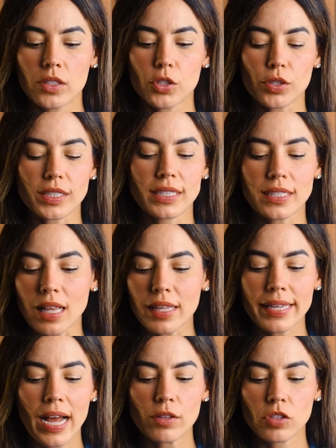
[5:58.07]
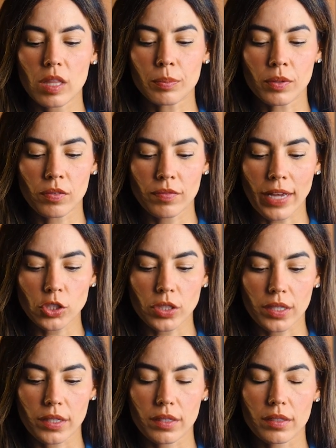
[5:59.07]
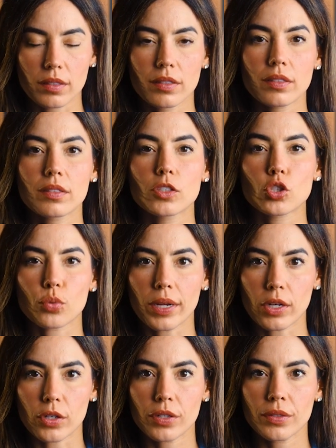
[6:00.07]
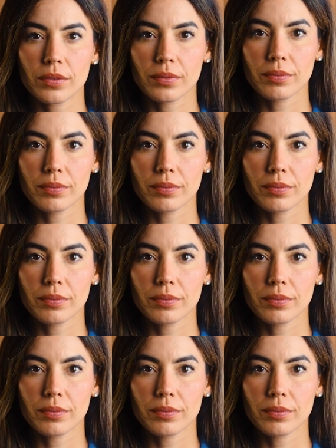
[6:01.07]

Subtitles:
You're selling out to the profession, traitor.